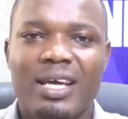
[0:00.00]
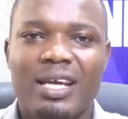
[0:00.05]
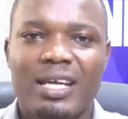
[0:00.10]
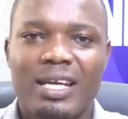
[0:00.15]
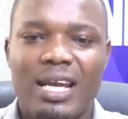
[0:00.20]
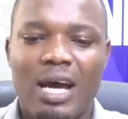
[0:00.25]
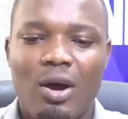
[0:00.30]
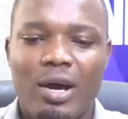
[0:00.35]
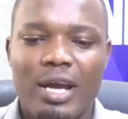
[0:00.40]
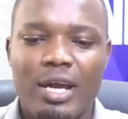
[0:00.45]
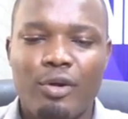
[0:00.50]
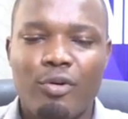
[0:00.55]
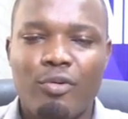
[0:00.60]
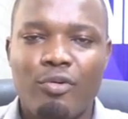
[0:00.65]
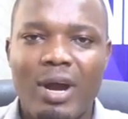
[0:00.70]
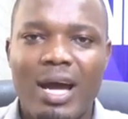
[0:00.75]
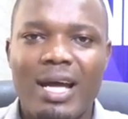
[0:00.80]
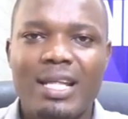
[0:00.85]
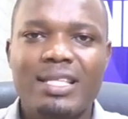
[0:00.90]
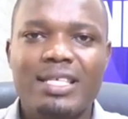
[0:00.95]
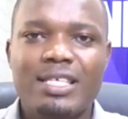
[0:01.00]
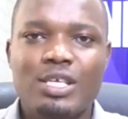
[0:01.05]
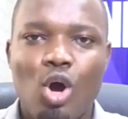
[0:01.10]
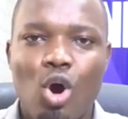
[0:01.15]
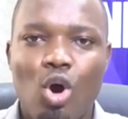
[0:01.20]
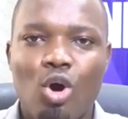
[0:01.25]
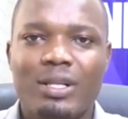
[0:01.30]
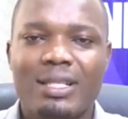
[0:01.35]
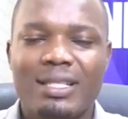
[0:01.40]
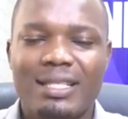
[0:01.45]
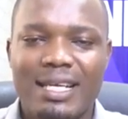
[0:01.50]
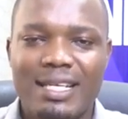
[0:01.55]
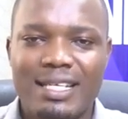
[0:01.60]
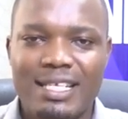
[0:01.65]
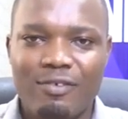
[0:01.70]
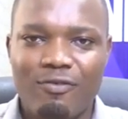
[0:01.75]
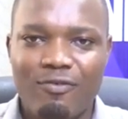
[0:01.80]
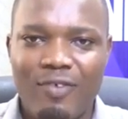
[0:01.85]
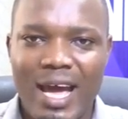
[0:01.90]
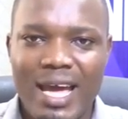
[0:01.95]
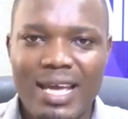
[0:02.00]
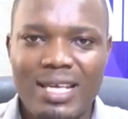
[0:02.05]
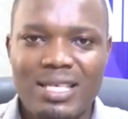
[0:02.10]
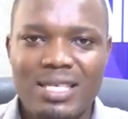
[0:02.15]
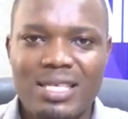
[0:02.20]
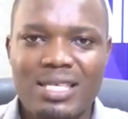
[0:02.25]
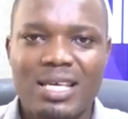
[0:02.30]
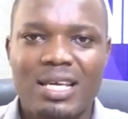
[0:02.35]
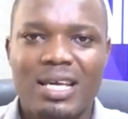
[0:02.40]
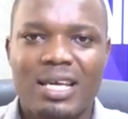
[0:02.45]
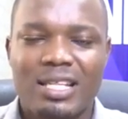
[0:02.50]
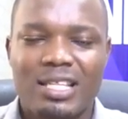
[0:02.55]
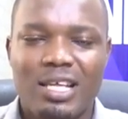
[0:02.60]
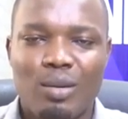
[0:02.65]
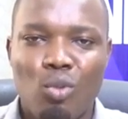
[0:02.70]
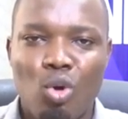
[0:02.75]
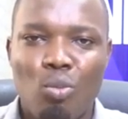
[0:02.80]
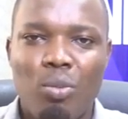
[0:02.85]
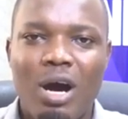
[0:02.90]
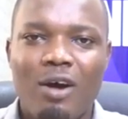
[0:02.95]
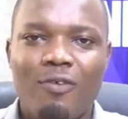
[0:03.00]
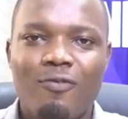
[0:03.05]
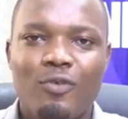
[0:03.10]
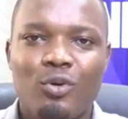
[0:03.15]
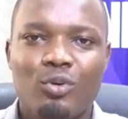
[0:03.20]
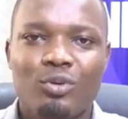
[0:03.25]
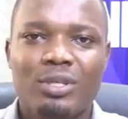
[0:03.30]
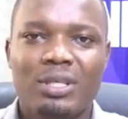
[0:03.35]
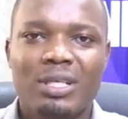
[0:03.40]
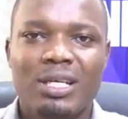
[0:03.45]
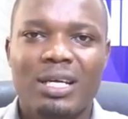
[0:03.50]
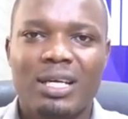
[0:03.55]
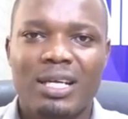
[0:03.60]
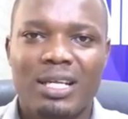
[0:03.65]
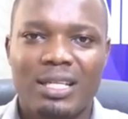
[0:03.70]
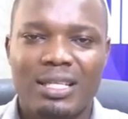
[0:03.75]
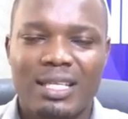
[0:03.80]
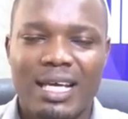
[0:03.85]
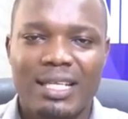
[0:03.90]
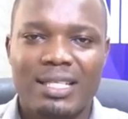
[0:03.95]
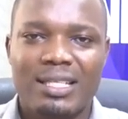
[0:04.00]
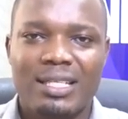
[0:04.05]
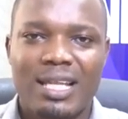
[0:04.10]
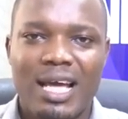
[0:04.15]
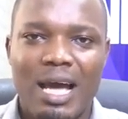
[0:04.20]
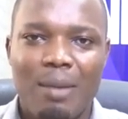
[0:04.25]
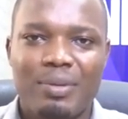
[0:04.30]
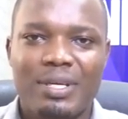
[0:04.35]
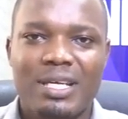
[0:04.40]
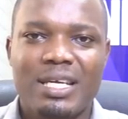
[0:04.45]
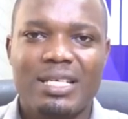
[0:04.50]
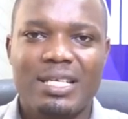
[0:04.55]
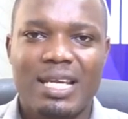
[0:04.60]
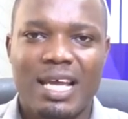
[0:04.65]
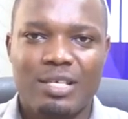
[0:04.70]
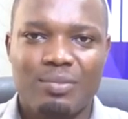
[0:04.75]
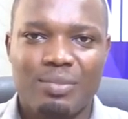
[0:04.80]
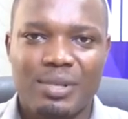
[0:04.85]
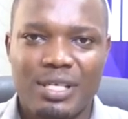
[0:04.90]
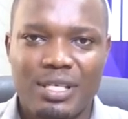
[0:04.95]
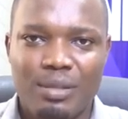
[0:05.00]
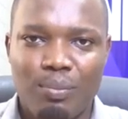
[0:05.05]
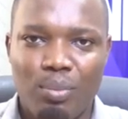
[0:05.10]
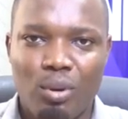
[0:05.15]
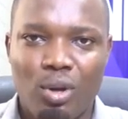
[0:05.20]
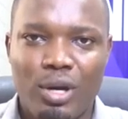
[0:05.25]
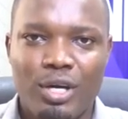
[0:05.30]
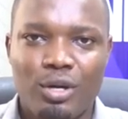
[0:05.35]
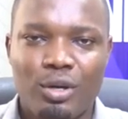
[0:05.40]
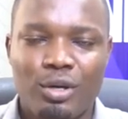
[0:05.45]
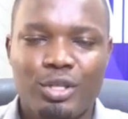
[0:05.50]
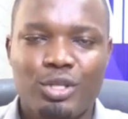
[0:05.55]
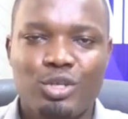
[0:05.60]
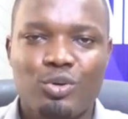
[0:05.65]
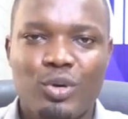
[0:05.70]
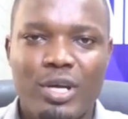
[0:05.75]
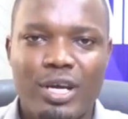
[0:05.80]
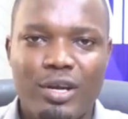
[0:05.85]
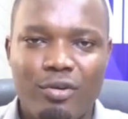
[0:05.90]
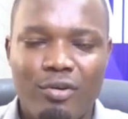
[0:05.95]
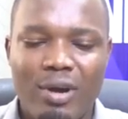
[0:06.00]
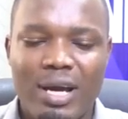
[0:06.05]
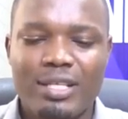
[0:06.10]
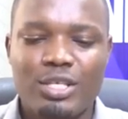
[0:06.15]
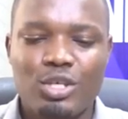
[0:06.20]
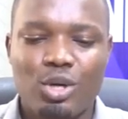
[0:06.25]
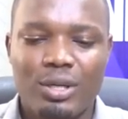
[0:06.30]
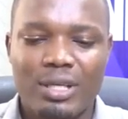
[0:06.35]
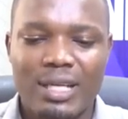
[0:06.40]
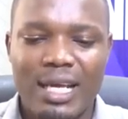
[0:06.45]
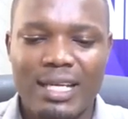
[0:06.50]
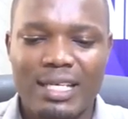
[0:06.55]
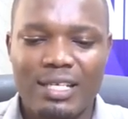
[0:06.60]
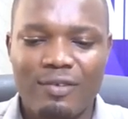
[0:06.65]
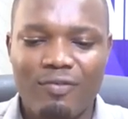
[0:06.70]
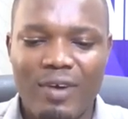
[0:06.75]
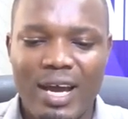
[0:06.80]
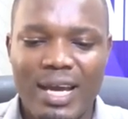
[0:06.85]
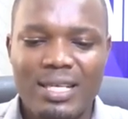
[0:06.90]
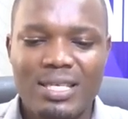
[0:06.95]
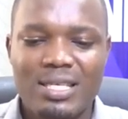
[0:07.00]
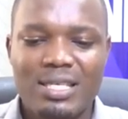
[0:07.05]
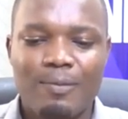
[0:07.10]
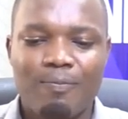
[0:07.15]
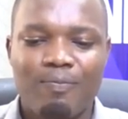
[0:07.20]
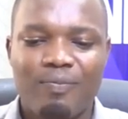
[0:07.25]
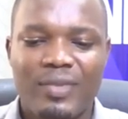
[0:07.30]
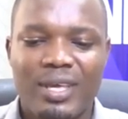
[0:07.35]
Now, it runs on the device, the mobile phone that the application has been deployed onto. It runs on that device.